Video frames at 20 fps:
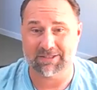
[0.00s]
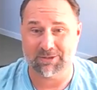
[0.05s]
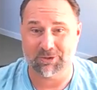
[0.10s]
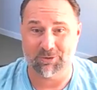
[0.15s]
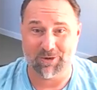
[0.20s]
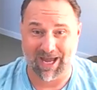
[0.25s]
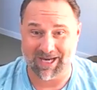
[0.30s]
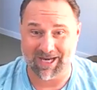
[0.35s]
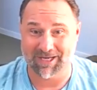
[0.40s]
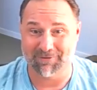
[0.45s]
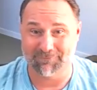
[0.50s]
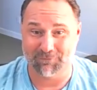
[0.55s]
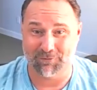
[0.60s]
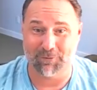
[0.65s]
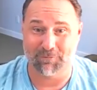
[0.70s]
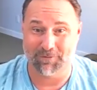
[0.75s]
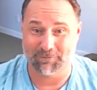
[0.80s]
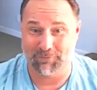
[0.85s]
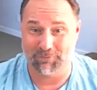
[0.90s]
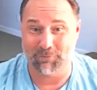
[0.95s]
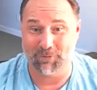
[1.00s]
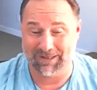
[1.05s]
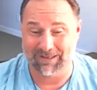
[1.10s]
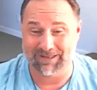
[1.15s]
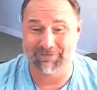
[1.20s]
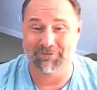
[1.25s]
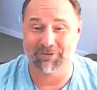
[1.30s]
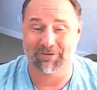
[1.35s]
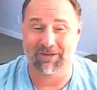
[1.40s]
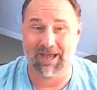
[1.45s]
So you had to conform if you wanted to
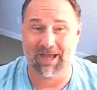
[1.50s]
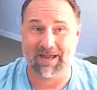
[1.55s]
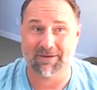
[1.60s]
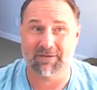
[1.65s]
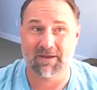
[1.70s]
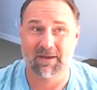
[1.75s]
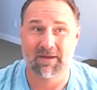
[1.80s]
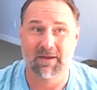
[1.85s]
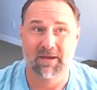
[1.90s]
live your life.